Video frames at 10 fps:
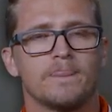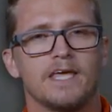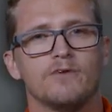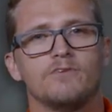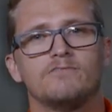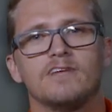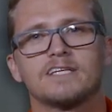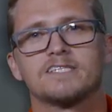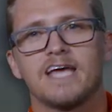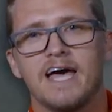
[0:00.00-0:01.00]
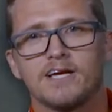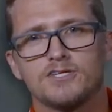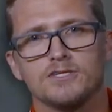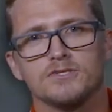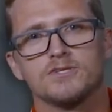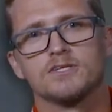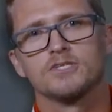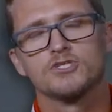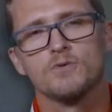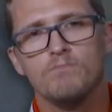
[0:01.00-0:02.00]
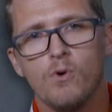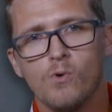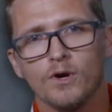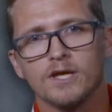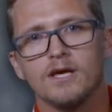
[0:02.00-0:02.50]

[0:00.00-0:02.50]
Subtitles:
It reflects actions, support,